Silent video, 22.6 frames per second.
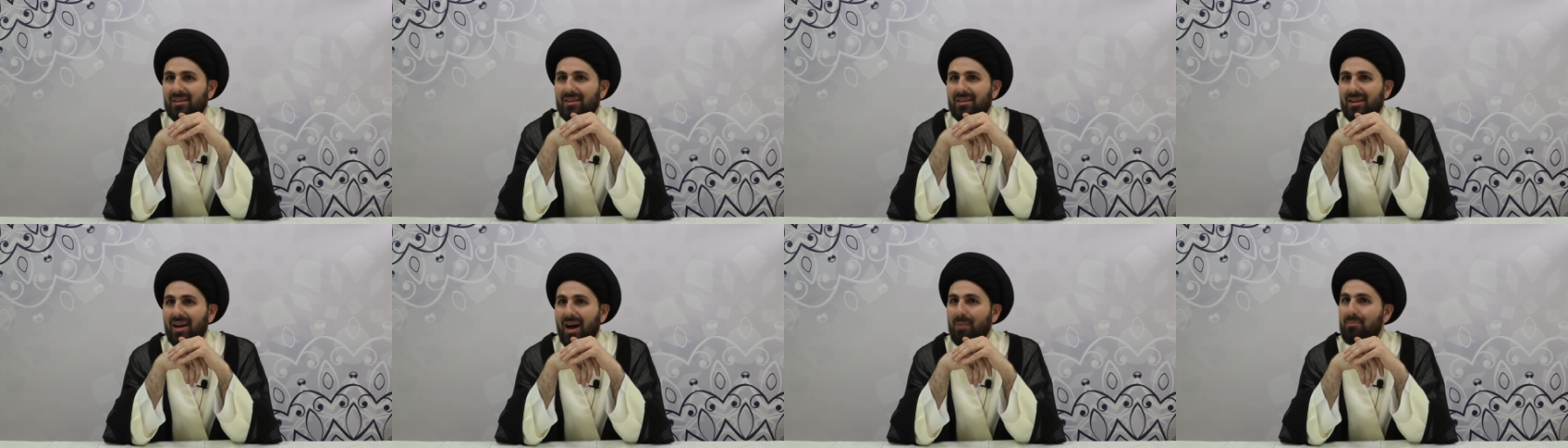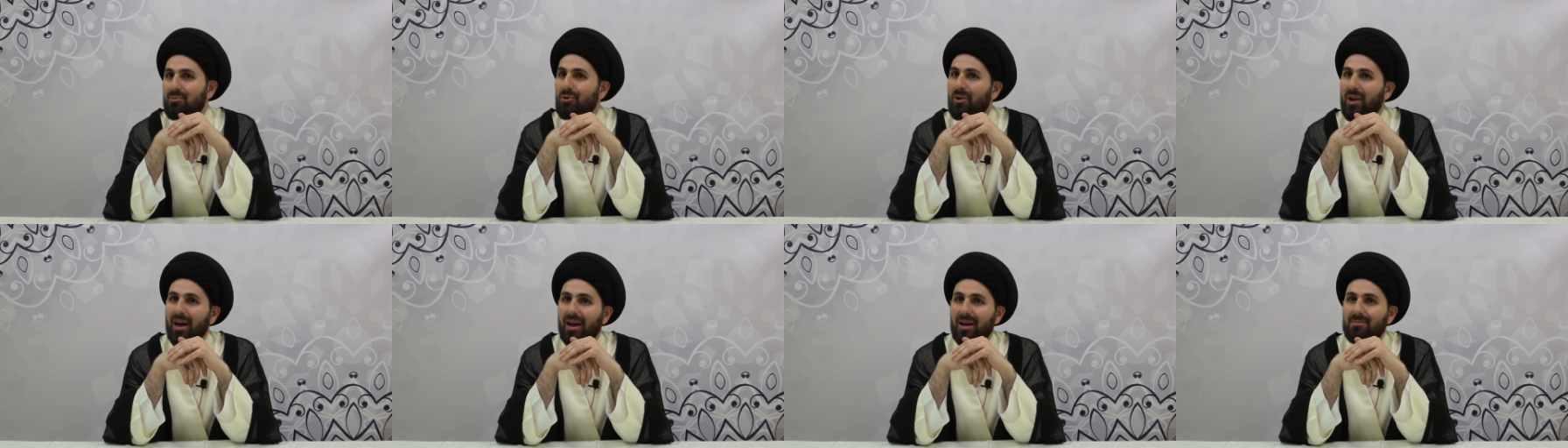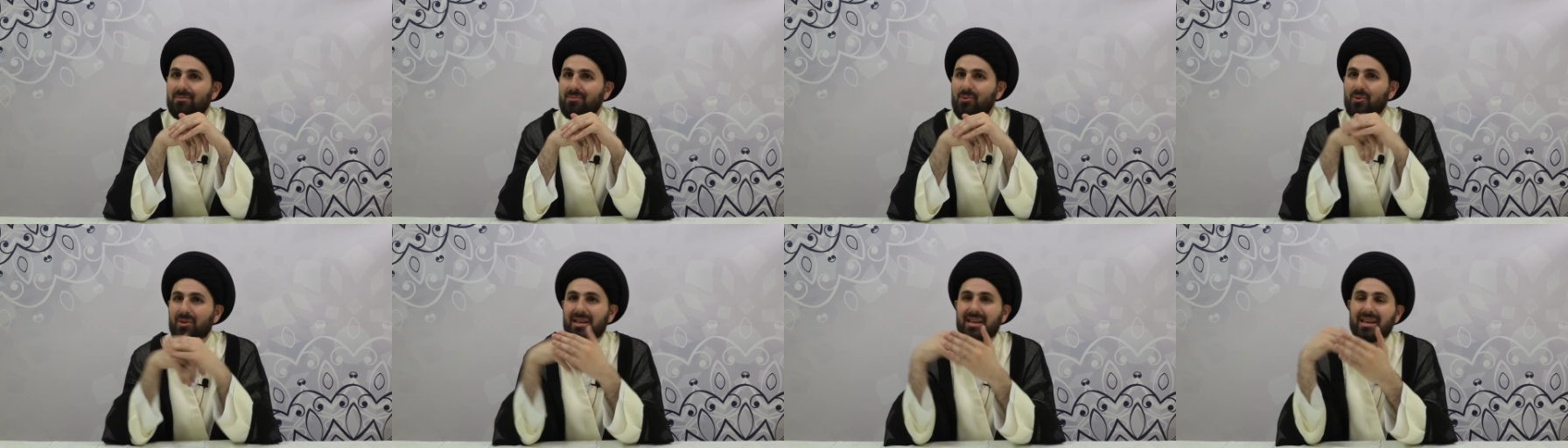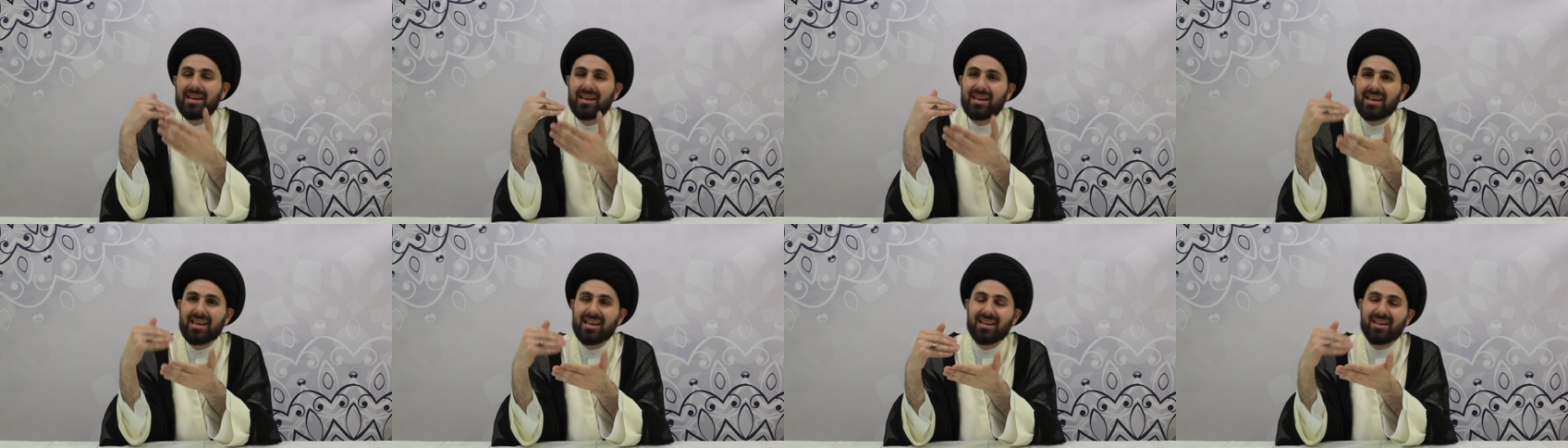Abu Lahab, when
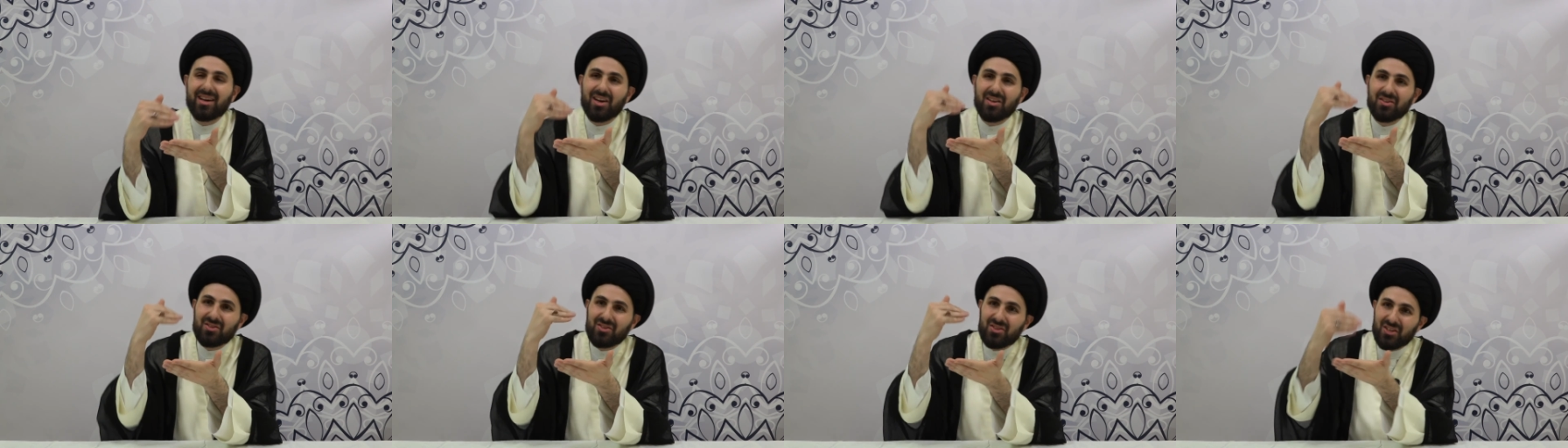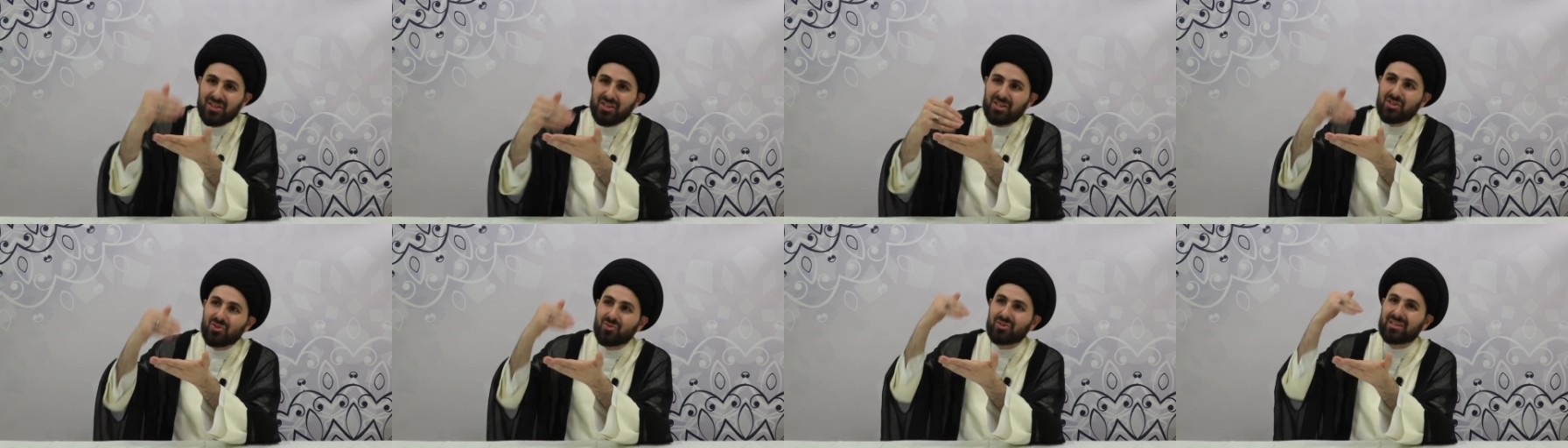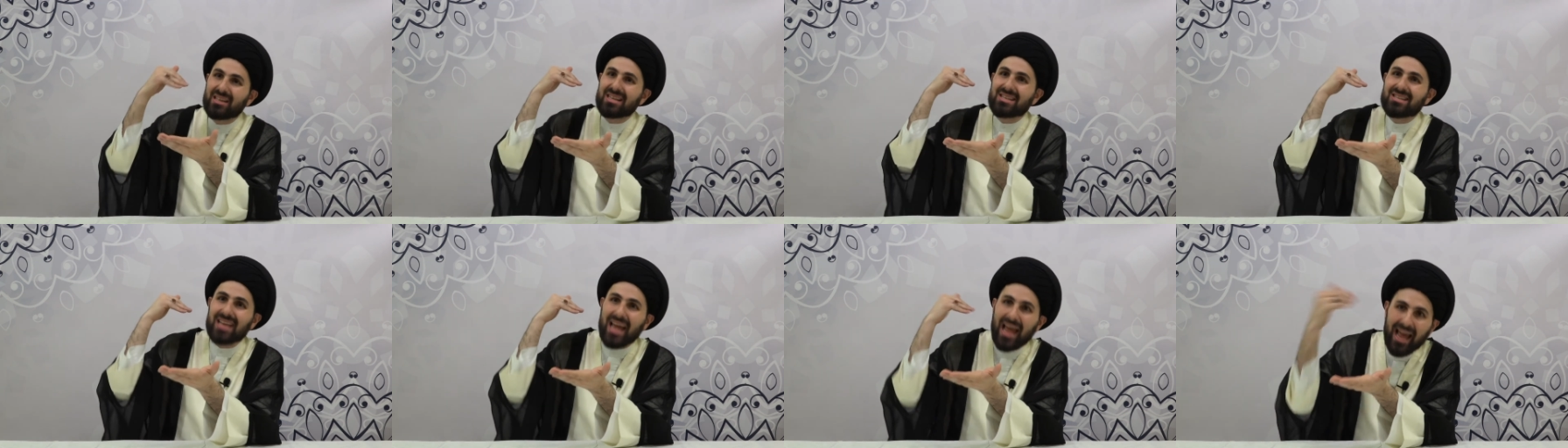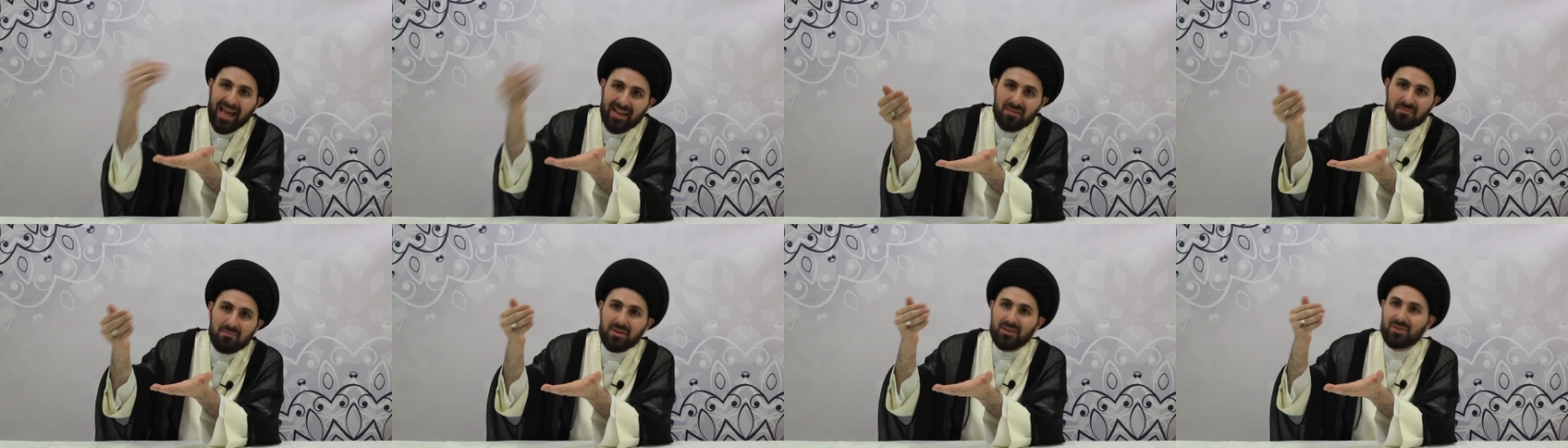he continued his
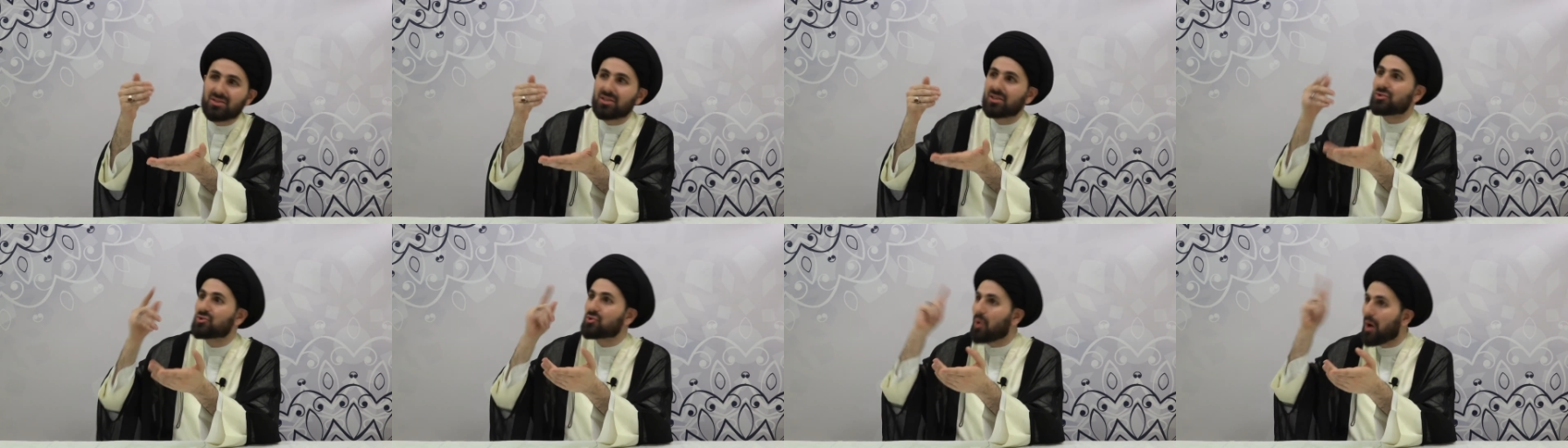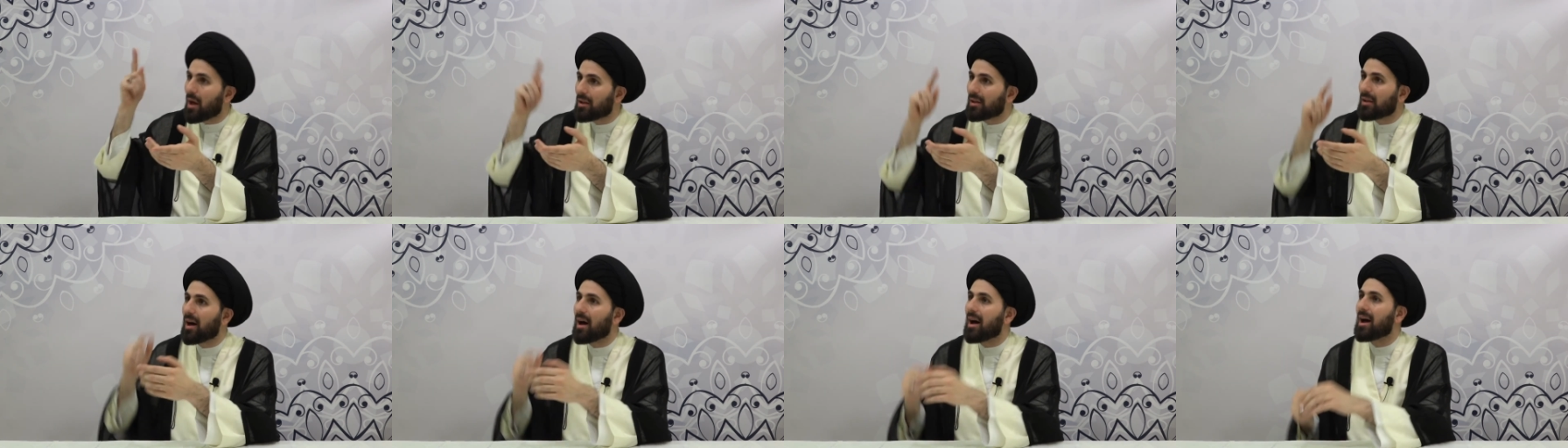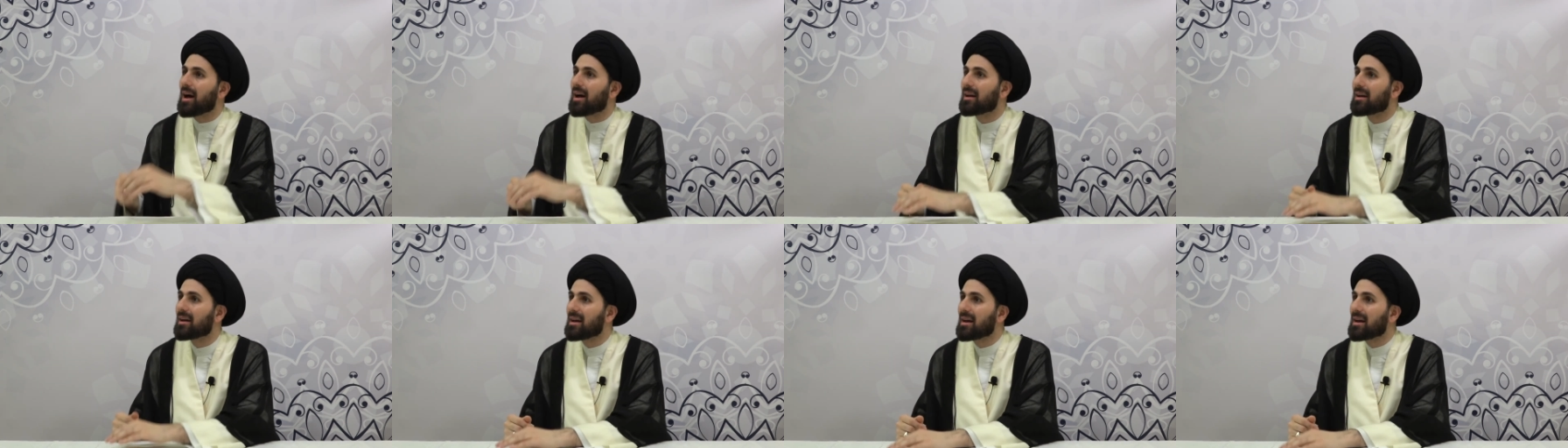enmity to Allah